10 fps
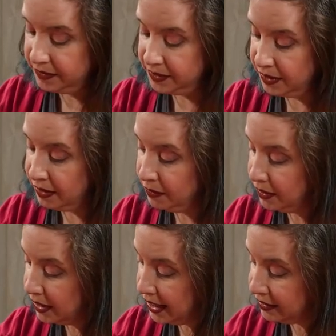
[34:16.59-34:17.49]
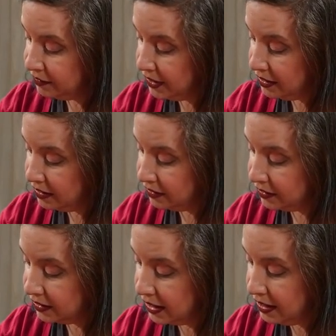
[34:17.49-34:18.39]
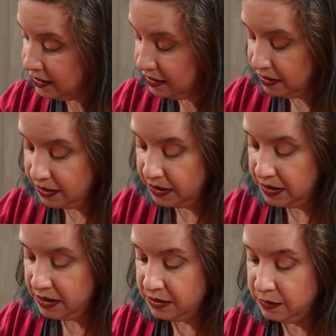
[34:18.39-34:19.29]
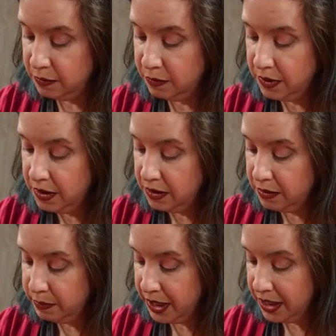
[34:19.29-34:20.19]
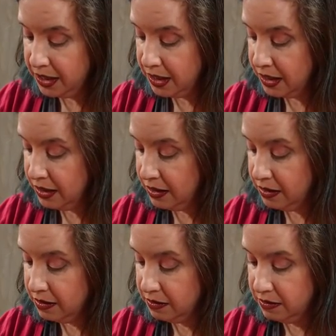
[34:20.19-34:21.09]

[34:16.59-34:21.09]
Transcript: So I will activate this site. I need to pay a